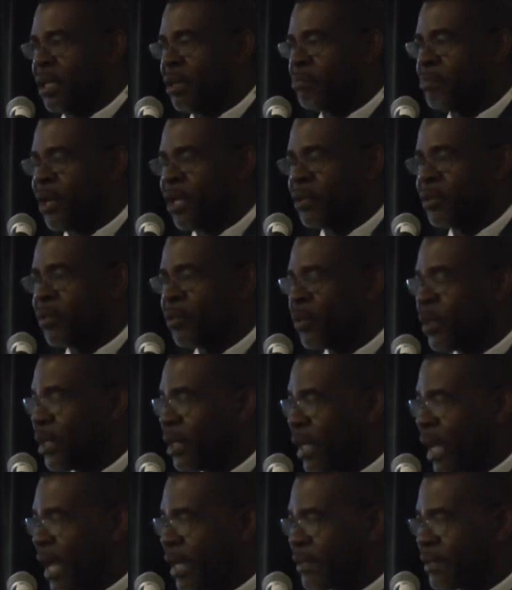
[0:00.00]
But
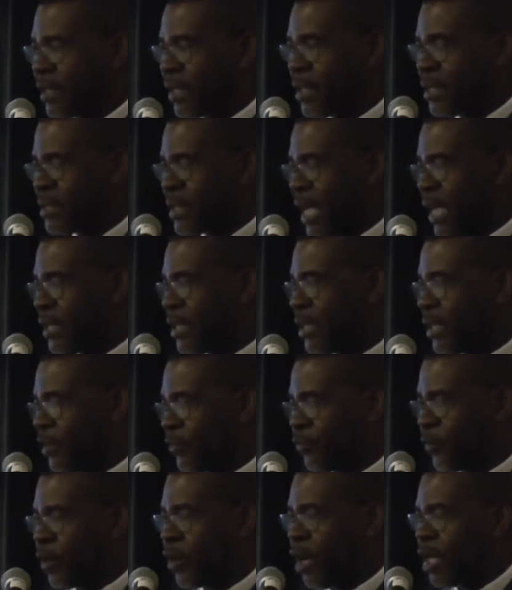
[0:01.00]
I think it's ideal
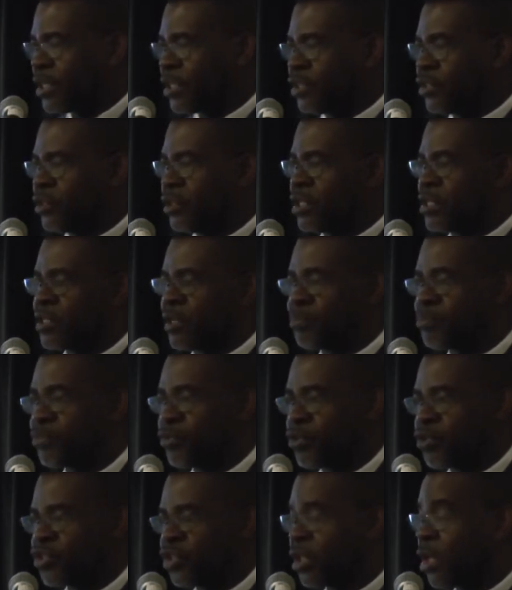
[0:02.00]
if we continue this
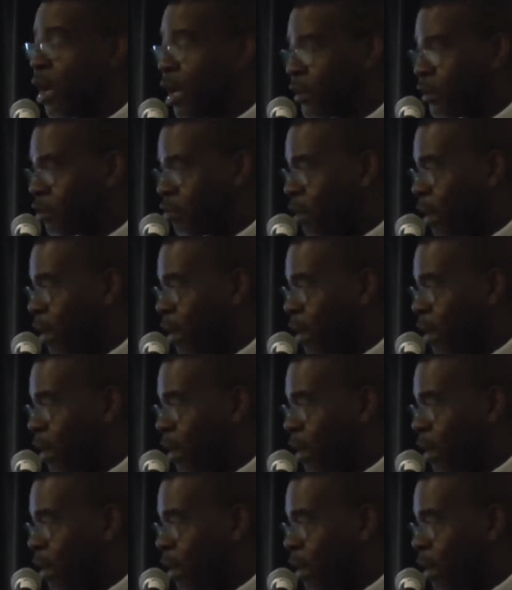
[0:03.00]
approach in other